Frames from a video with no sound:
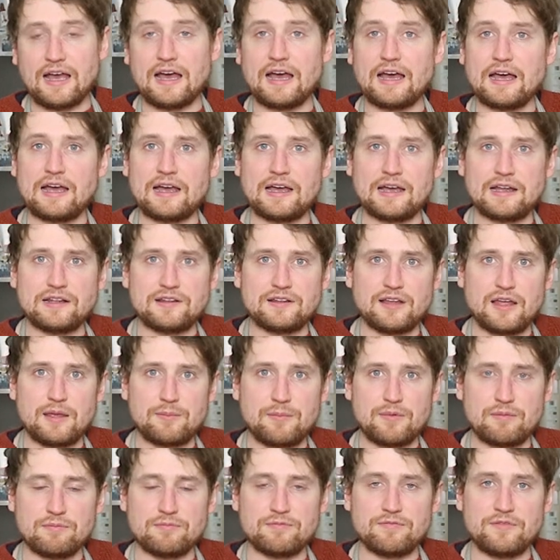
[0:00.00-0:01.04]
And
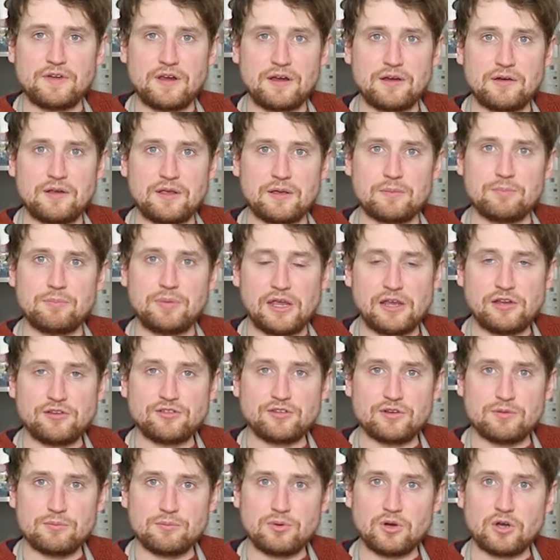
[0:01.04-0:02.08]
I'm a very
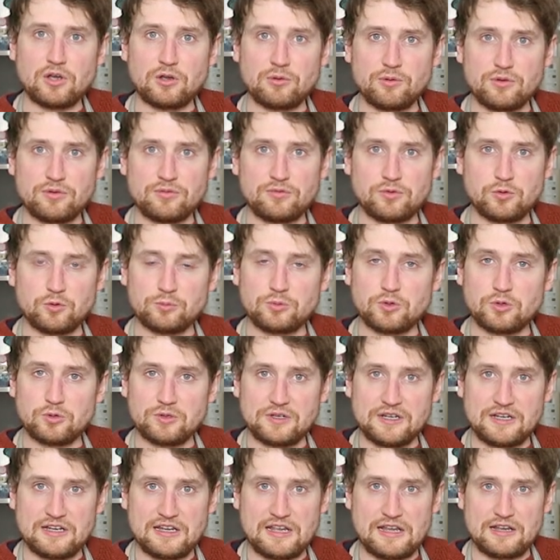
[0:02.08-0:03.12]
impatient boy with full blown
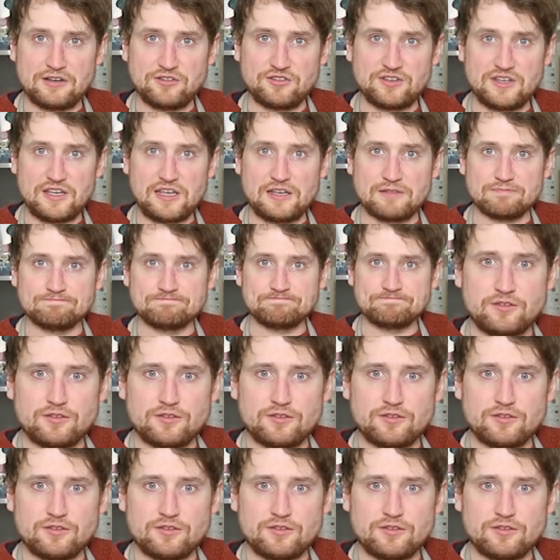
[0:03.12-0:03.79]
ADHD.